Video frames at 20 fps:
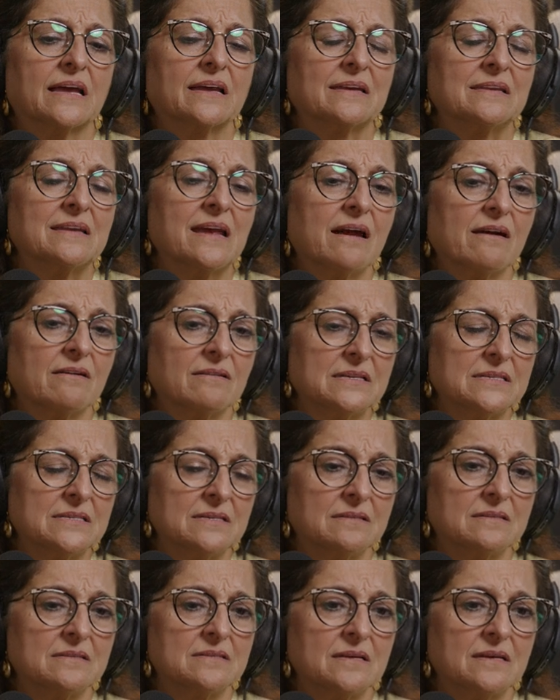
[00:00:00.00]
like
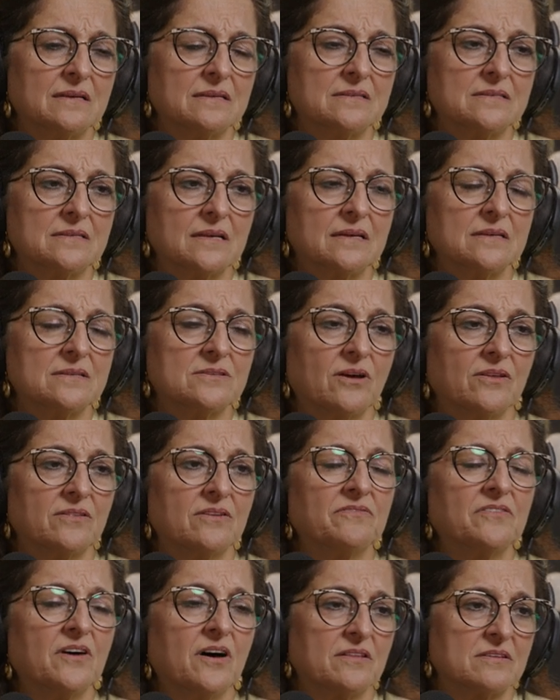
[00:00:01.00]
inheritance is is on
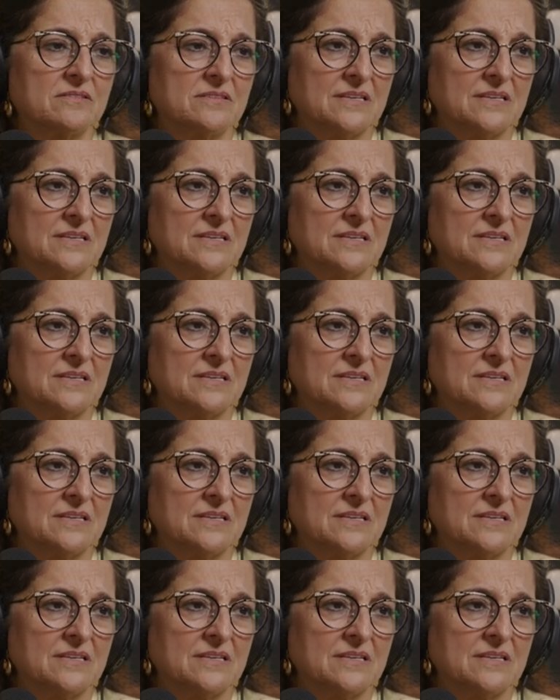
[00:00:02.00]
the father